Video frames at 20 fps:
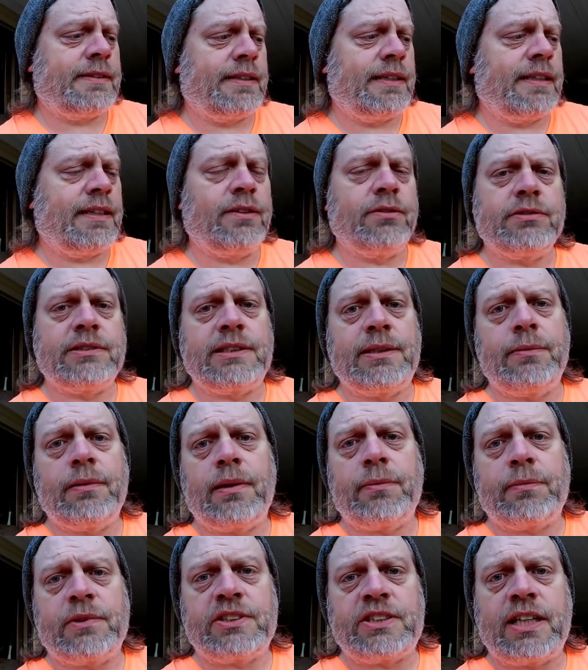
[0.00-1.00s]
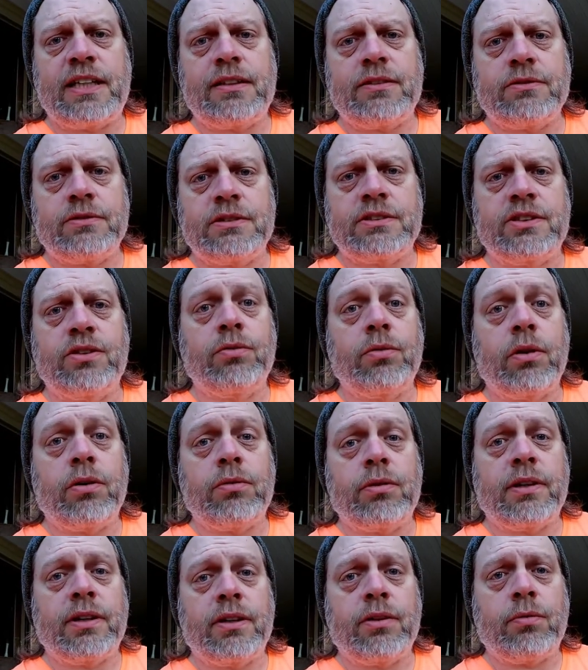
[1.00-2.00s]
it don't seem like my channel is
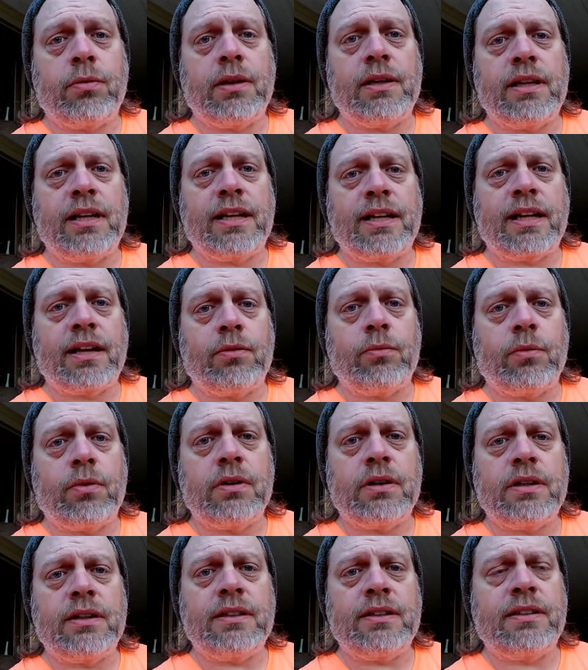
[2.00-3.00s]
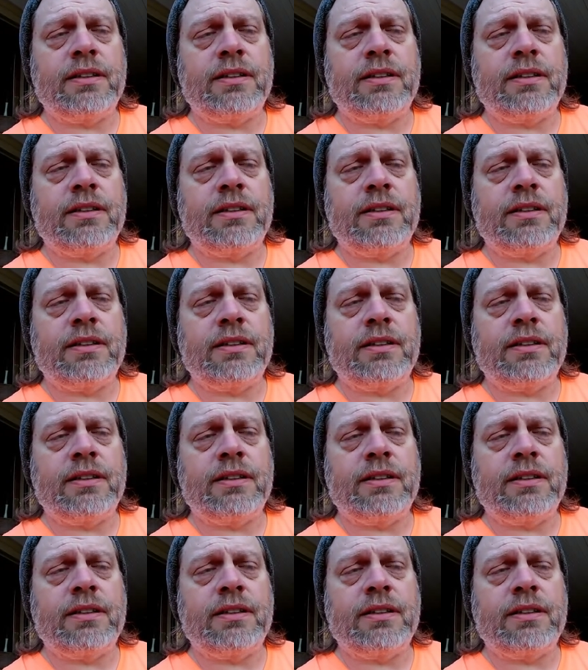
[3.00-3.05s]
growing quite like I want.